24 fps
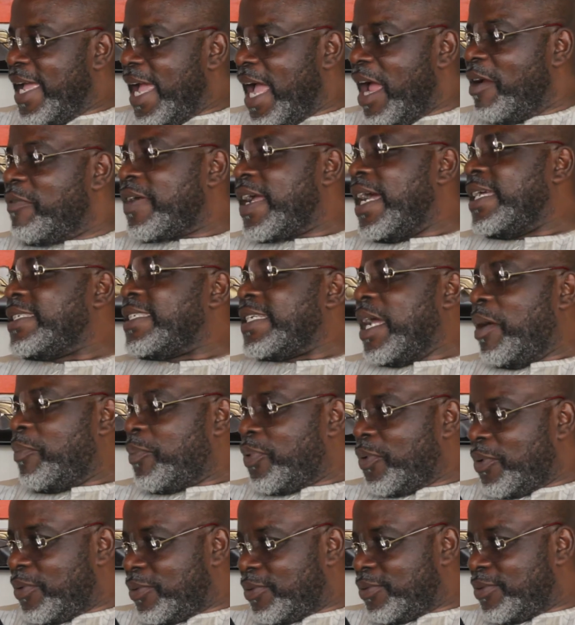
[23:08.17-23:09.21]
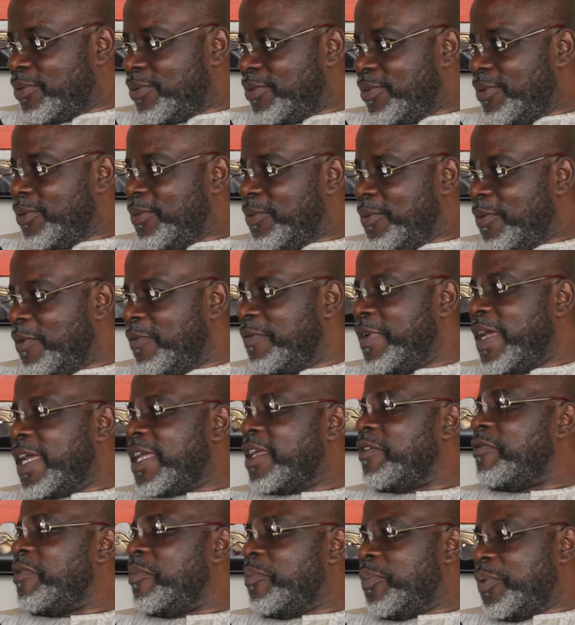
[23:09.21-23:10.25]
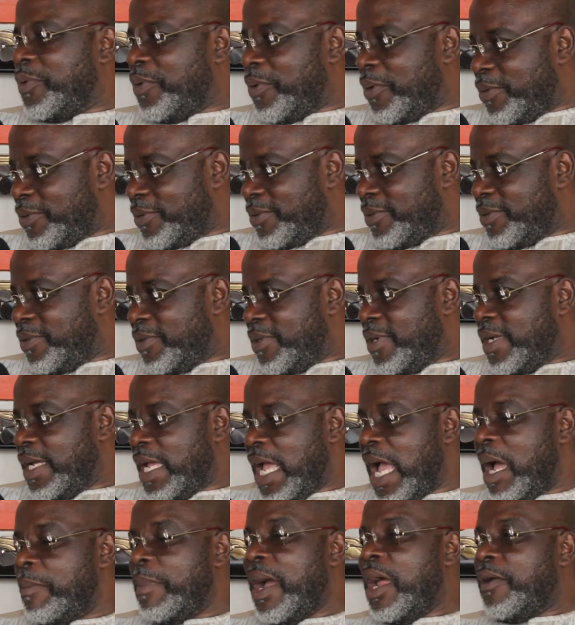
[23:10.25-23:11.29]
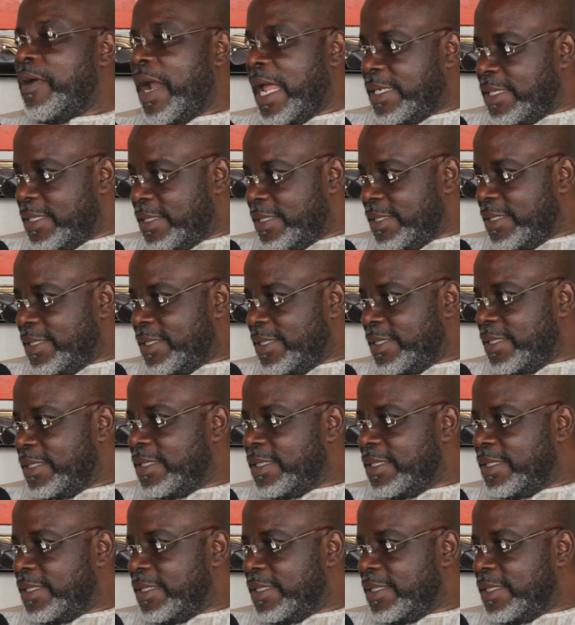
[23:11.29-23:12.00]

African champions over a given period. Am I right?